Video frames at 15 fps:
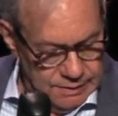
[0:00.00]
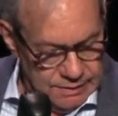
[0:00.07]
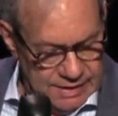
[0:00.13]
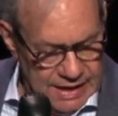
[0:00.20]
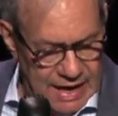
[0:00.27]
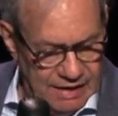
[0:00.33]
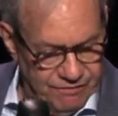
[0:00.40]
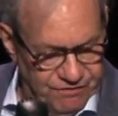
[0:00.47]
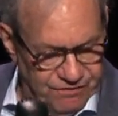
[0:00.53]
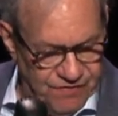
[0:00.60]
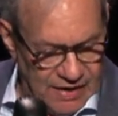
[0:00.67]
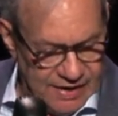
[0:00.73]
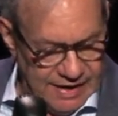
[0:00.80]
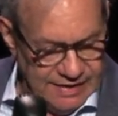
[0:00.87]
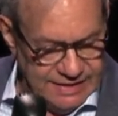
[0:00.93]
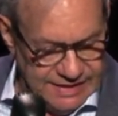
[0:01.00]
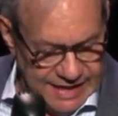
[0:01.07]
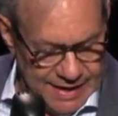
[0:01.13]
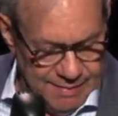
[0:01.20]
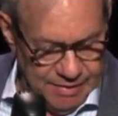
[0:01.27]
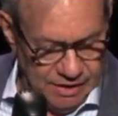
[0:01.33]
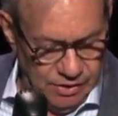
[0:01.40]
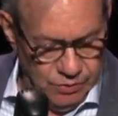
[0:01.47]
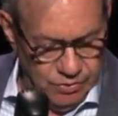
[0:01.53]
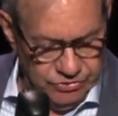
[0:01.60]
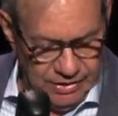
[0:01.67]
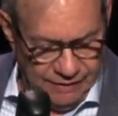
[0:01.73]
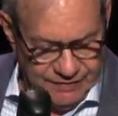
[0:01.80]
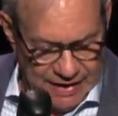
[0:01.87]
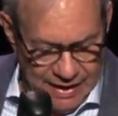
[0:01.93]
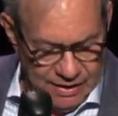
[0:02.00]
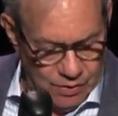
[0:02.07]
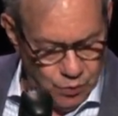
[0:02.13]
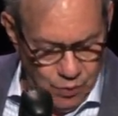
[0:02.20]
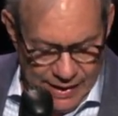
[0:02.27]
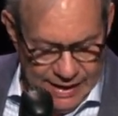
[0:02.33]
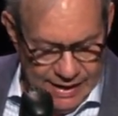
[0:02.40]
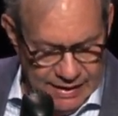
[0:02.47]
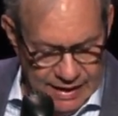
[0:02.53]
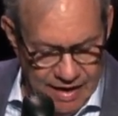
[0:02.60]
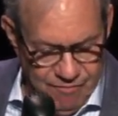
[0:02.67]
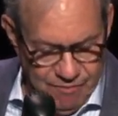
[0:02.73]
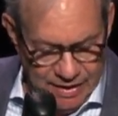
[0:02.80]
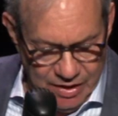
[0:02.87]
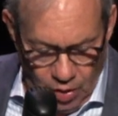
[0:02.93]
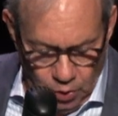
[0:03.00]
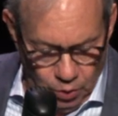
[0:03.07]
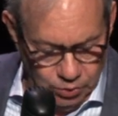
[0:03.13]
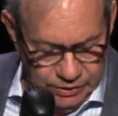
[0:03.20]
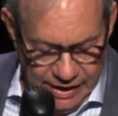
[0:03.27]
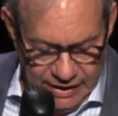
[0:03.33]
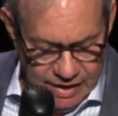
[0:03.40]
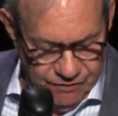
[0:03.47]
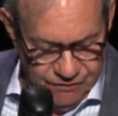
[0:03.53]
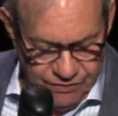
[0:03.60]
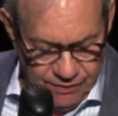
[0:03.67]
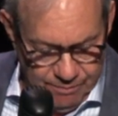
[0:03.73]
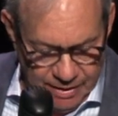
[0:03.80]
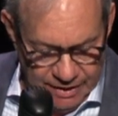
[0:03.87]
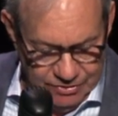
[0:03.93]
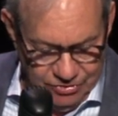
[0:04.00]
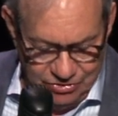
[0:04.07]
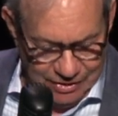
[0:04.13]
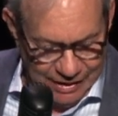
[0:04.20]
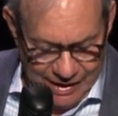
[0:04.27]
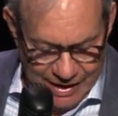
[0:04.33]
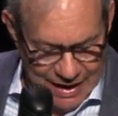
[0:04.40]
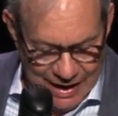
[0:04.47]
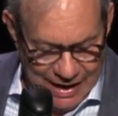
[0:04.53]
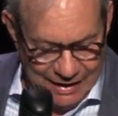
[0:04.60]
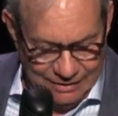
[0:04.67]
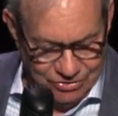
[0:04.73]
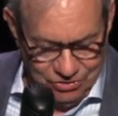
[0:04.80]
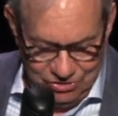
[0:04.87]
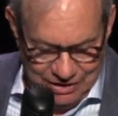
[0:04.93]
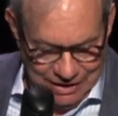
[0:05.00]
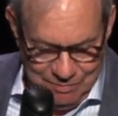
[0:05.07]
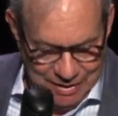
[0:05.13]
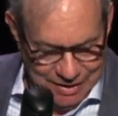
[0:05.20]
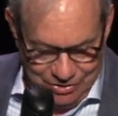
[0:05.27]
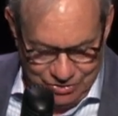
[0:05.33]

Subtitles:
God fucking damn it, Lewis. I've got a rant I've been holding in for months like a hot, steamy